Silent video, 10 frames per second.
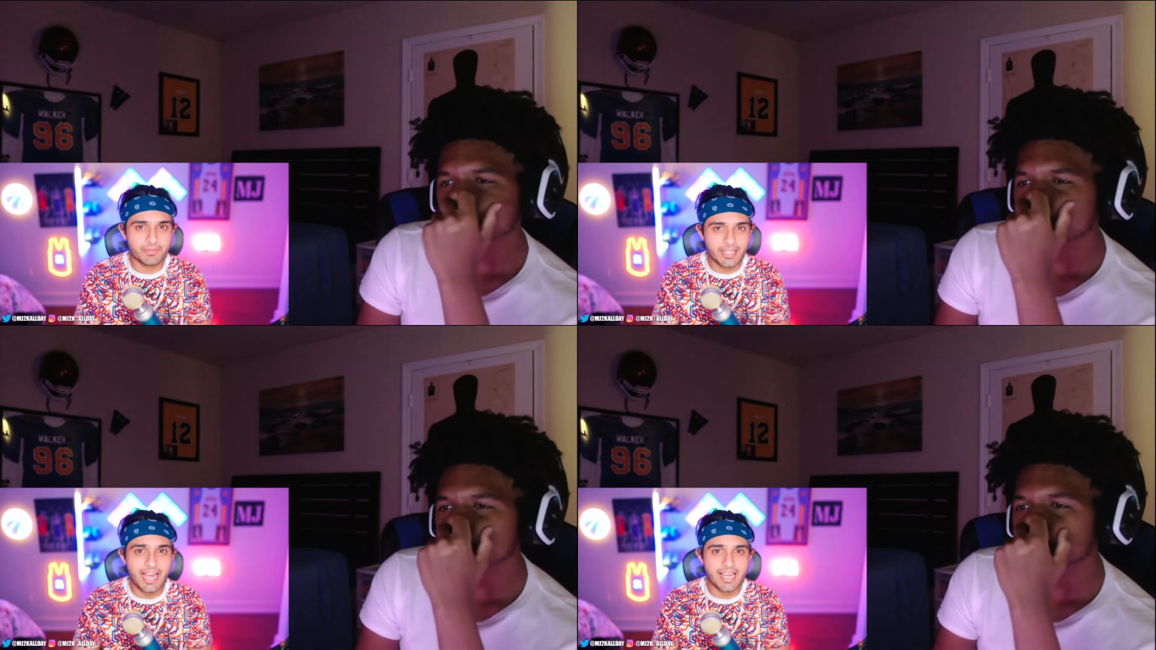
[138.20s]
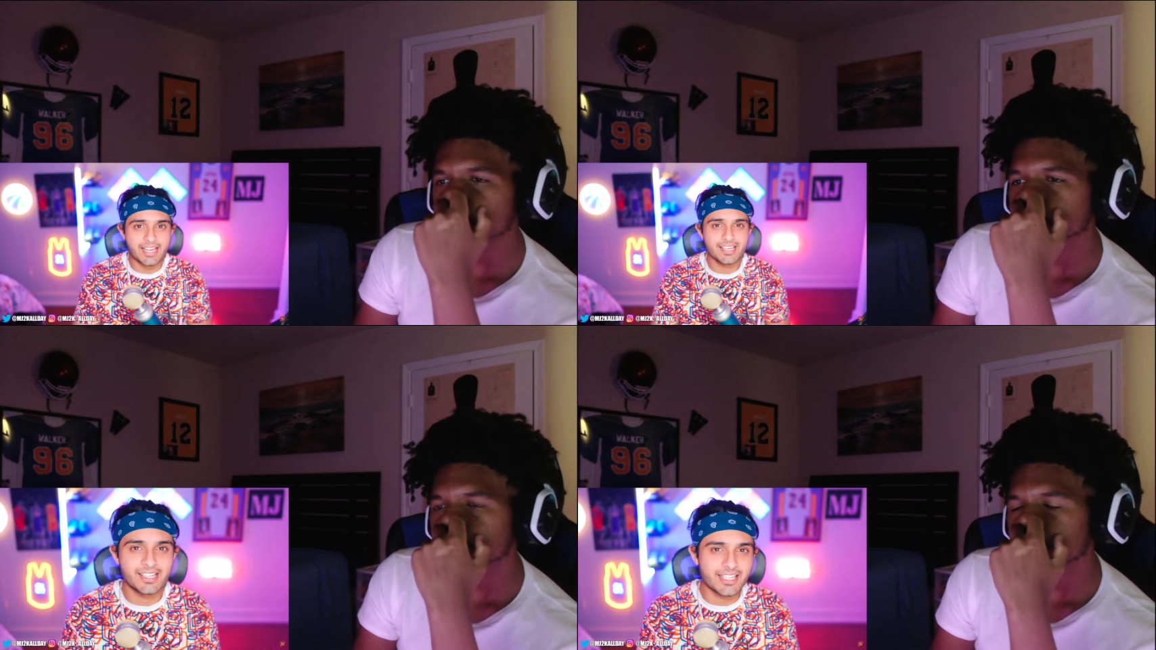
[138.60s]
Speaker 1: that
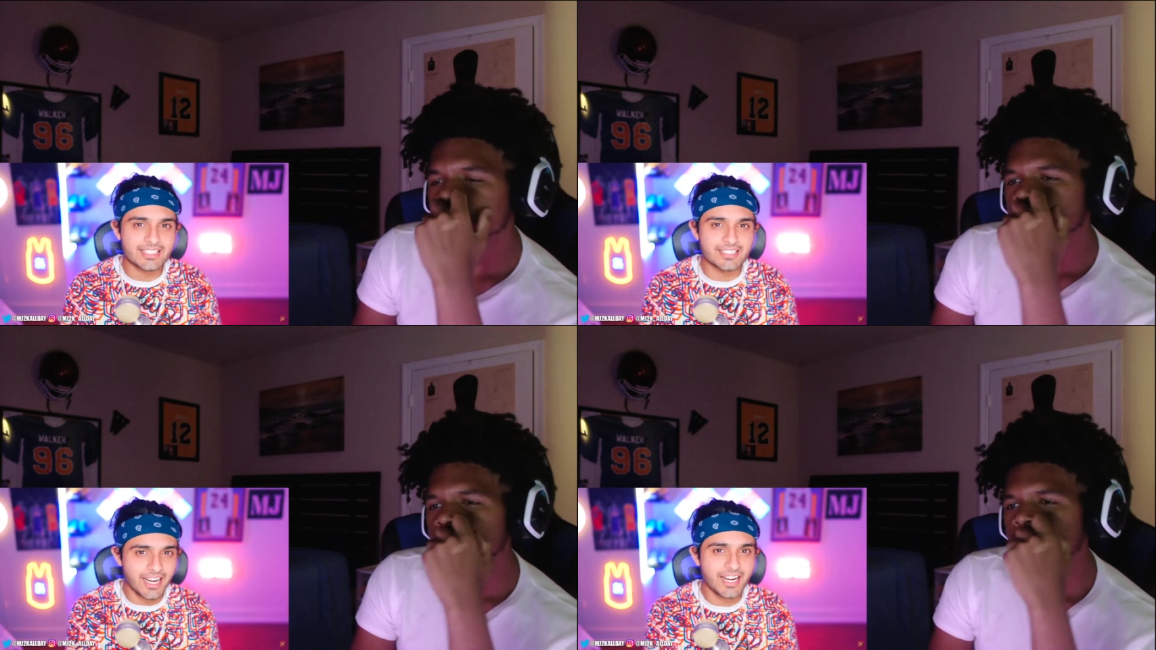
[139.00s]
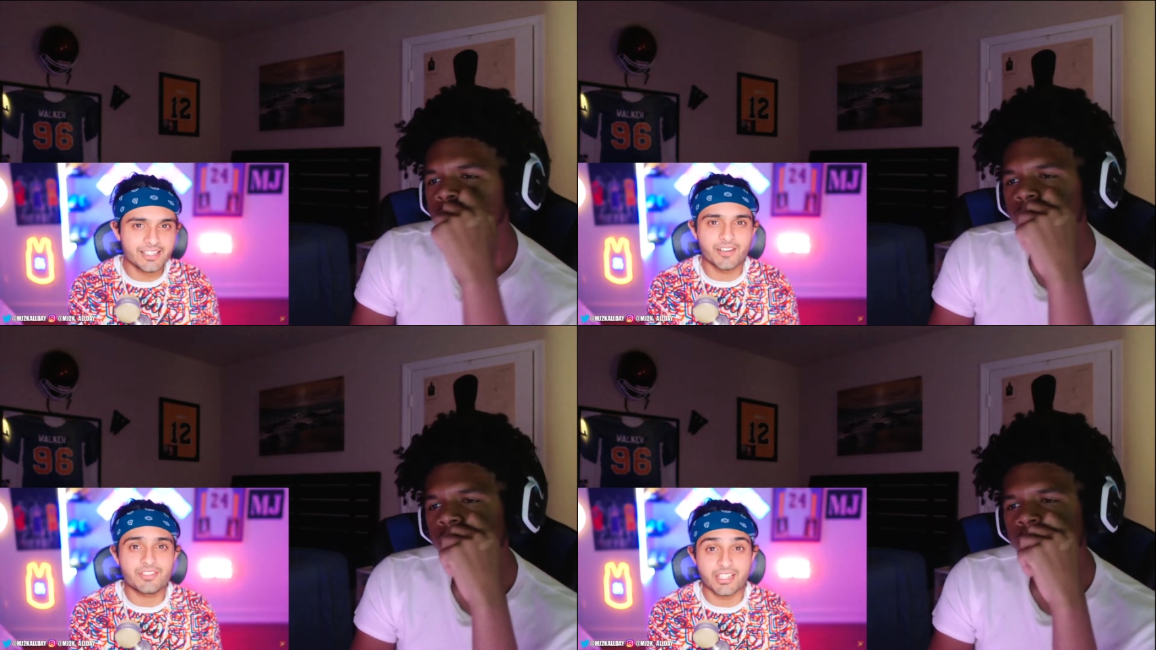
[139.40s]
is not
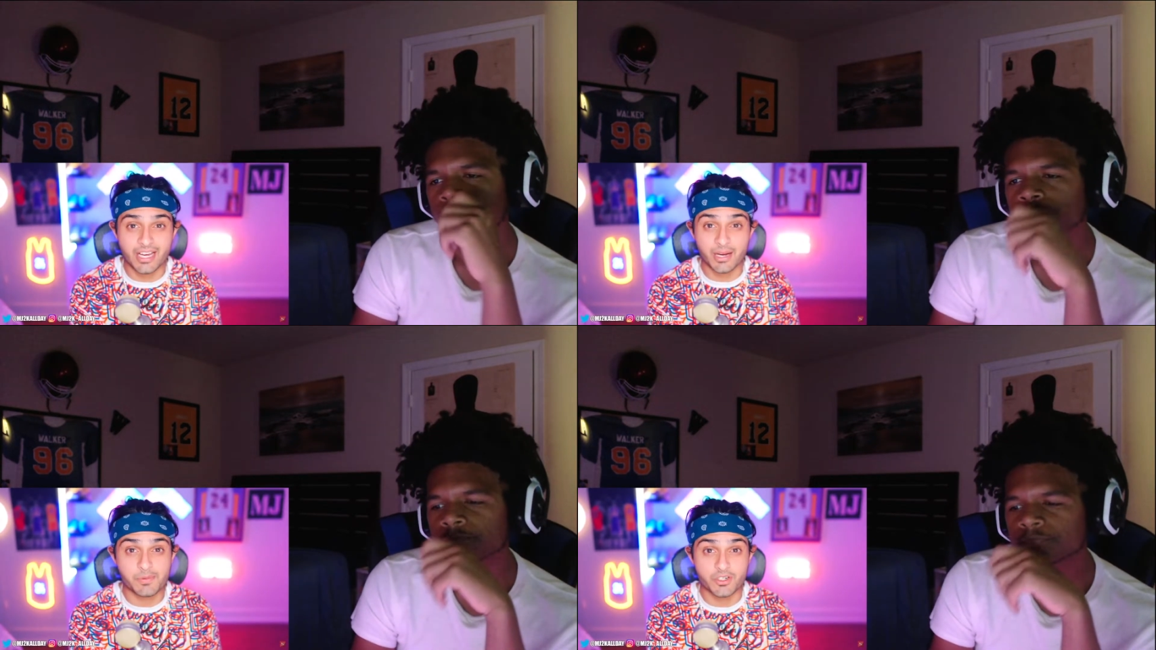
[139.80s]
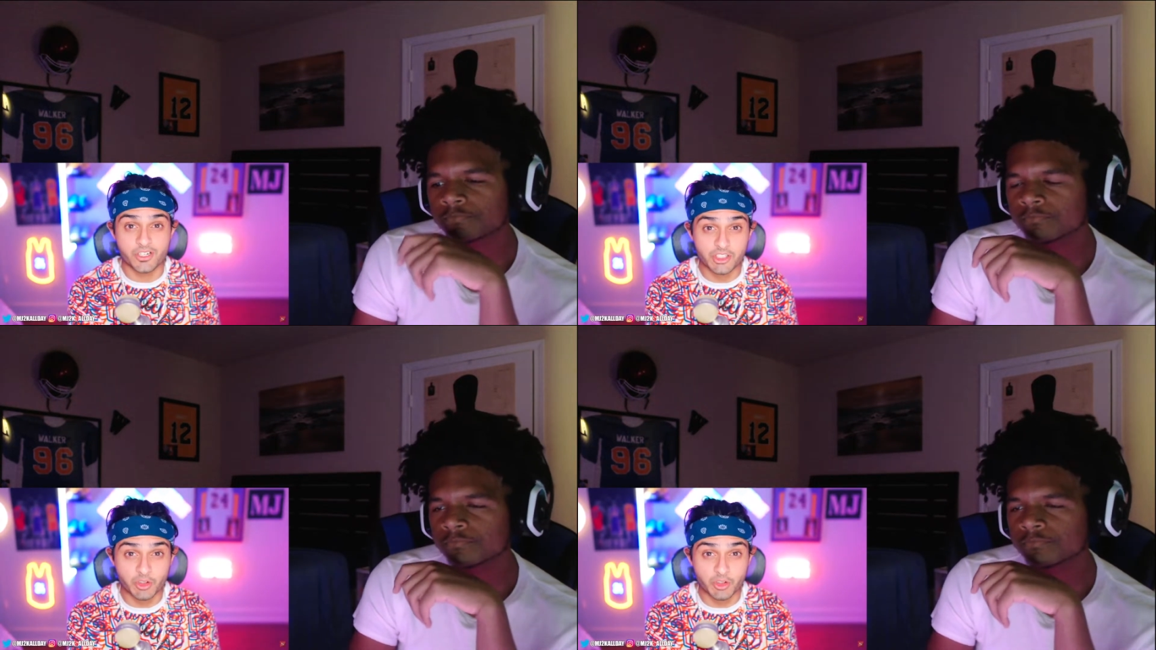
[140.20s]
enough to capture his